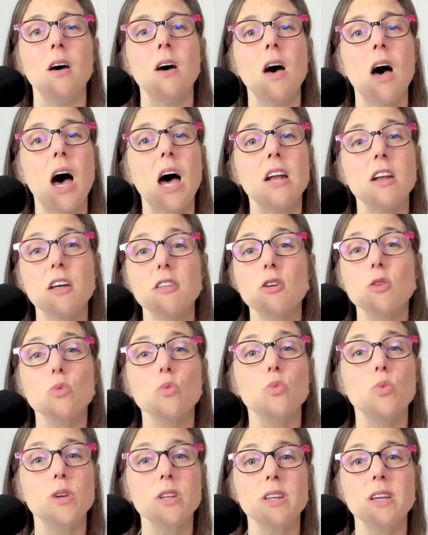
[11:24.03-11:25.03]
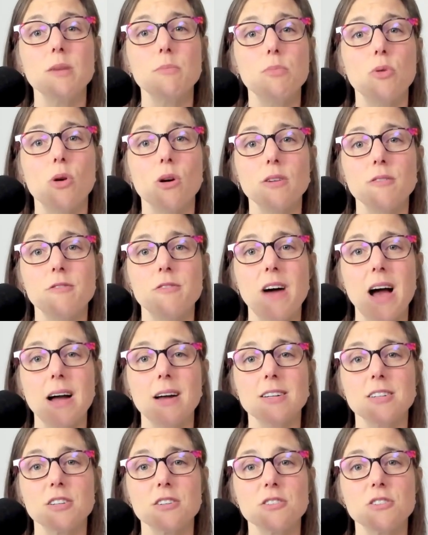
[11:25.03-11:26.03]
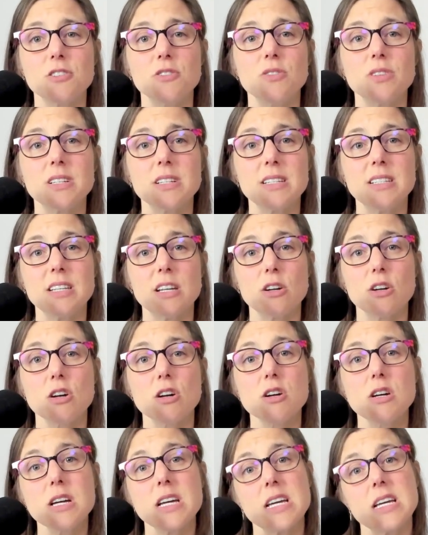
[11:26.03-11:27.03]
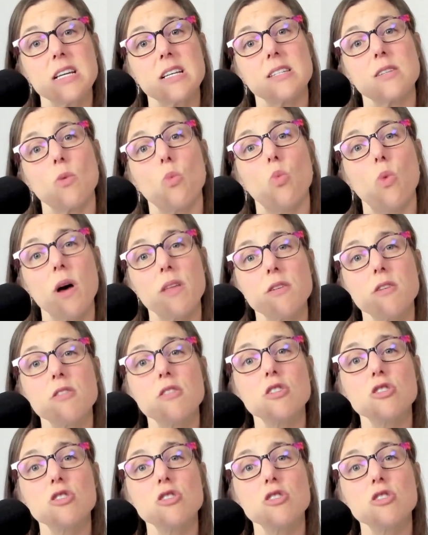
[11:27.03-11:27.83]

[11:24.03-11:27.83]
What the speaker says: Another really important factor to consider is whether the